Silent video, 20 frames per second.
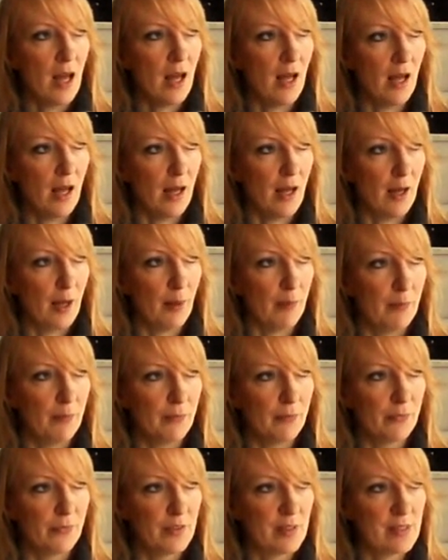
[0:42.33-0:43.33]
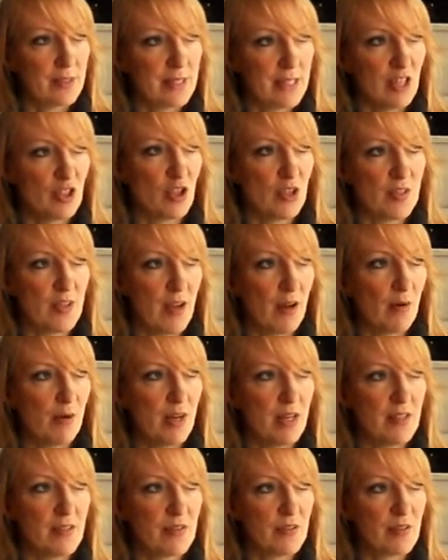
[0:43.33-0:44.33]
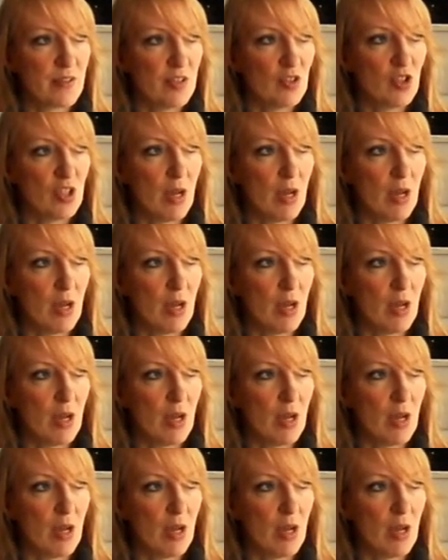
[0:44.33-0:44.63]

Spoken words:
Sagittarius,